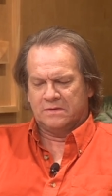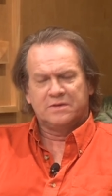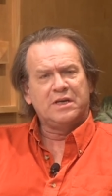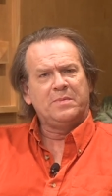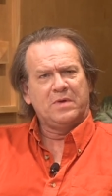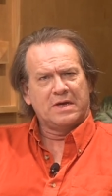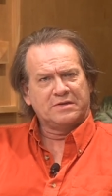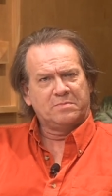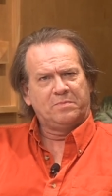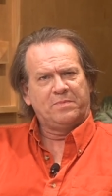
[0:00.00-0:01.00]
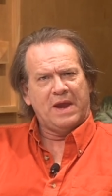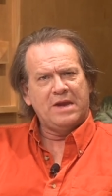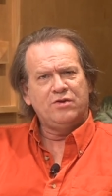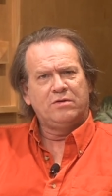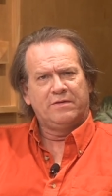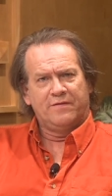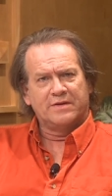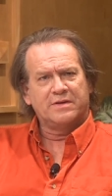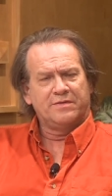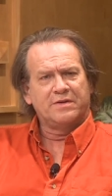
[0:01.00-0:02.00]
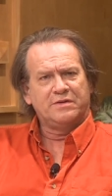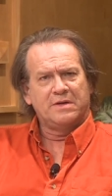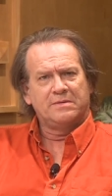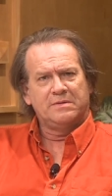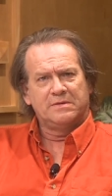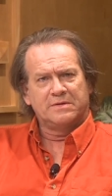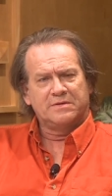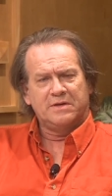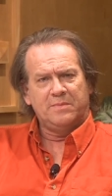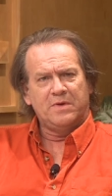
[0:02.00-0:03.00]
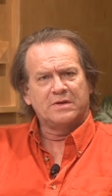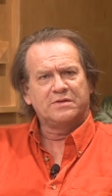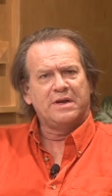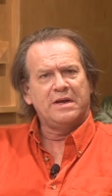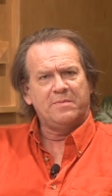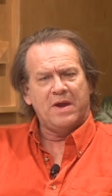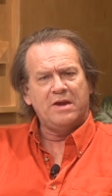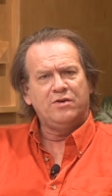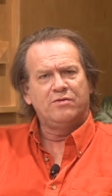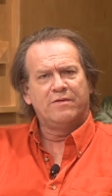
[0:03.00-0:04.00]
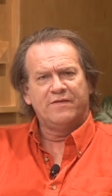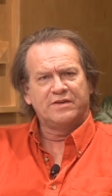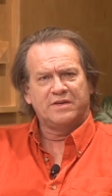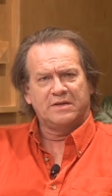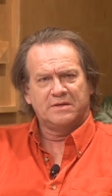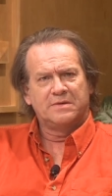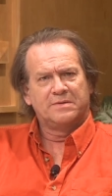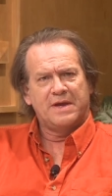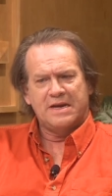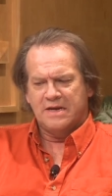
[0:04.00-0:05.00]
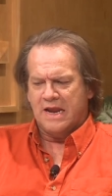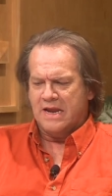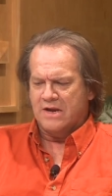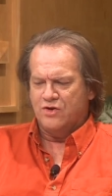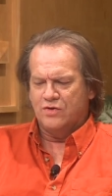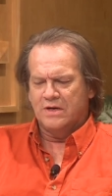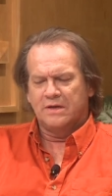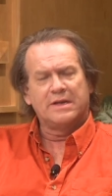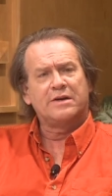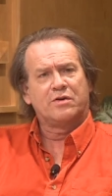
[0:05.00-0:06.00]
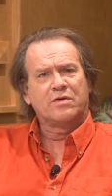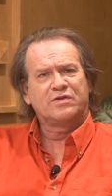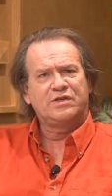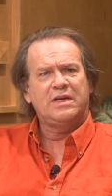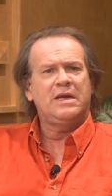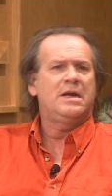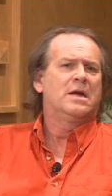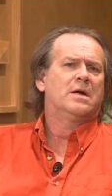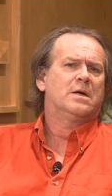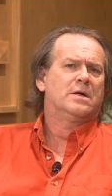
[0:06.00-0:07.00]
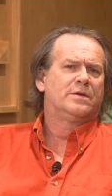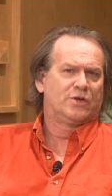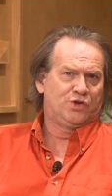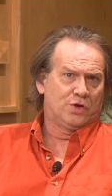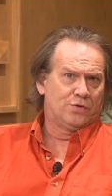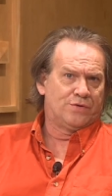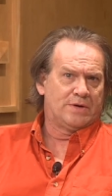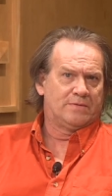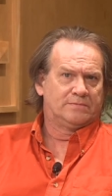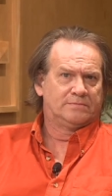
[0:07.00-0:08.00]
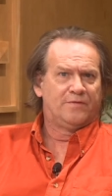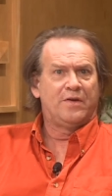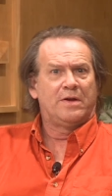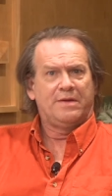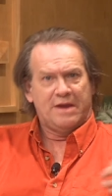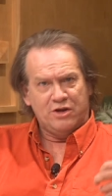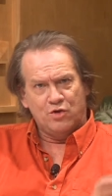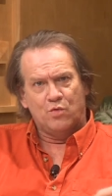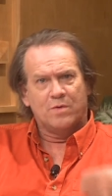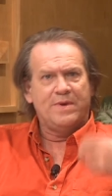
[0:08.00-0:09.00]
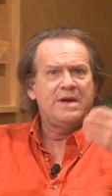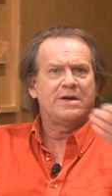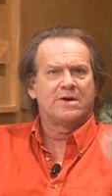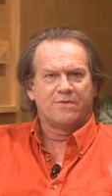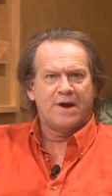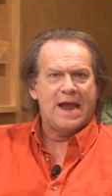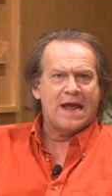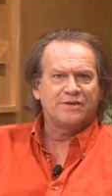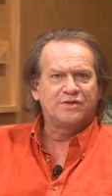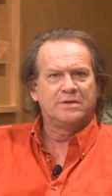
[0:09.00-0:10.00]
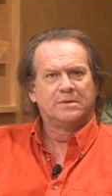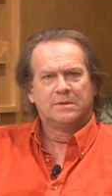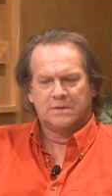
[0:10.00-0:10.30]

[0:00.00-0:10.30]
CPS paid you the visit. This, the CPS lady paid you a visit that day, and you didn't let her see the children, feeling that you were being harassed.